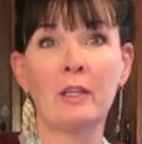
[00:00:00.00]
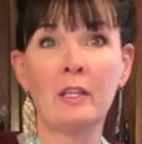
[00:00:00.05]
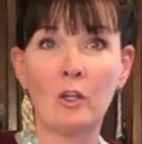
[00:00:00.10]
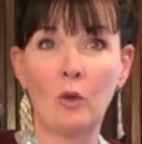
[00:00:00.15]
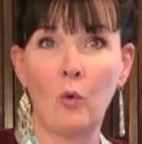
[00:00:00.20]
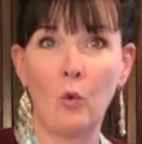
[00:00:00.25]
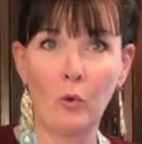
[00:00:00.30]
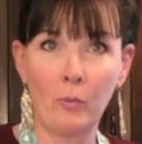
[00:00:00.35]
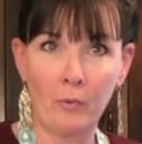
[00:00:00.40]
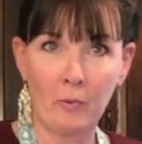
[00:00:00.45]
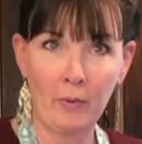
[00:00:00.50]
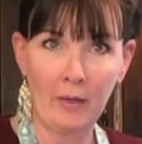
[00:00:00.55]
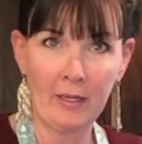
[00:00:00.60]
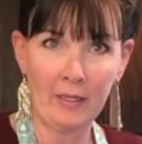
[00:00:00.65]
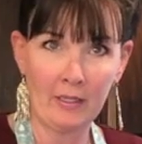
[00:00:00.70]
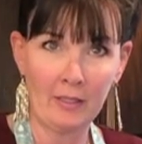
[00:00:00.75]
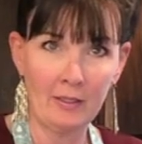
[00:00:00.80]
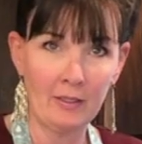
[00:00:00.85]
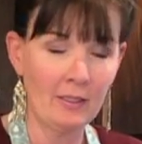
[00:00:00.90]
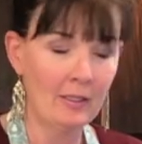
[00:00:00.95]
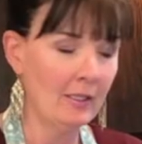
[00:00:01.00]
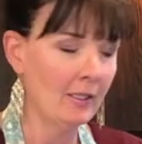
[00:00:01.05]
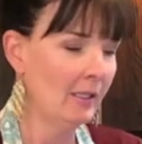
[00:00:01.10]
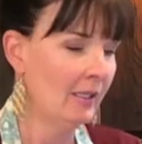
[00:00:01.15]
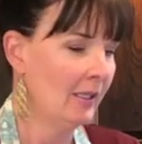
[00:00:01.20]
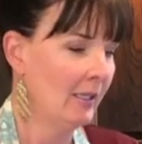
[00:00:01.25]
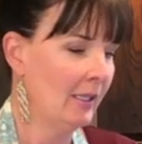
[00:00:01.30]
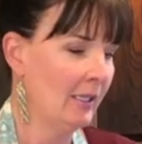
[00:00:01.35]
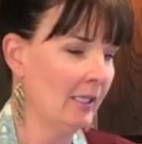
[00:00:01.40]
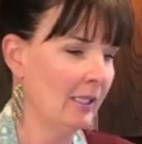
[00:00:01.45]
incorporated
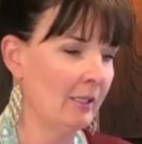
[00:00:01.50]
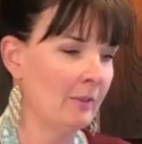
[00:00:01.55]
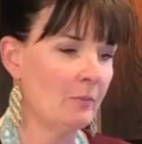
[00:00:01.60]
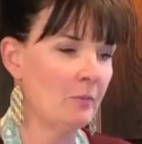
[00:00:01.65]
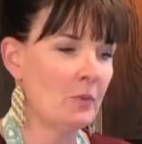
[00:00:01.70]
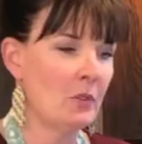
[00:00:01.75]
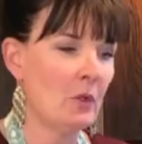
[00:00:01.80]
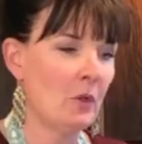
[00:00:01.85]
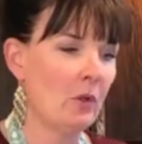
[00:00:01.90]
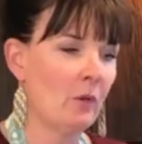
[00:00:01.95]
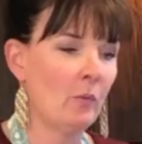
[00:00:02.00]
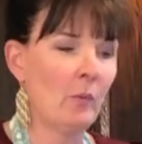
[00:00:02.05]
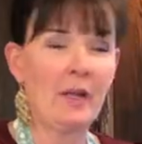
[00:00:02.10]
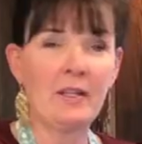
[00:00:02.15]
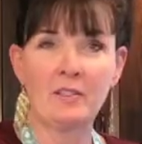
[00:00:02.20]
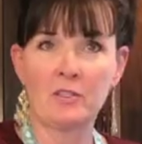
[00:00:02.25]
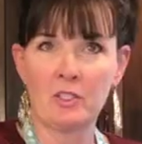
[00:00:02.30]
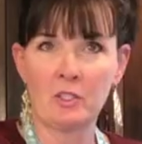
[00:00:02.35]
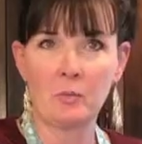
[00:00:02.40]
so it rises